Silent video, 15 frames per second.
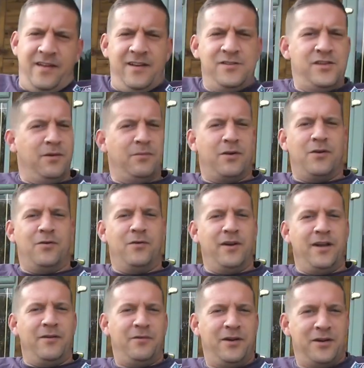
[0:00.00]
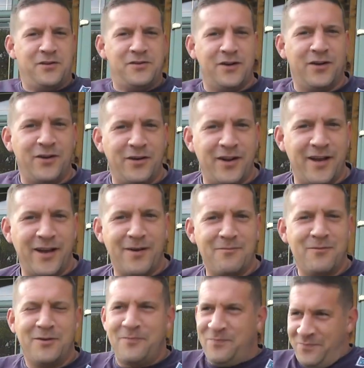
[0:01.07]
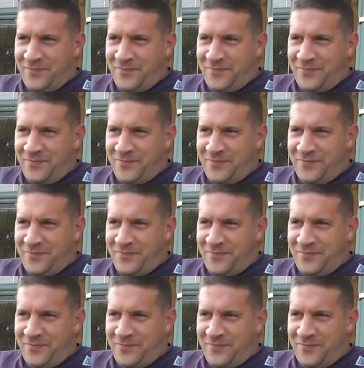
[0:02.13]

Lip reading: Typical, isn't it, when you turn on a camera.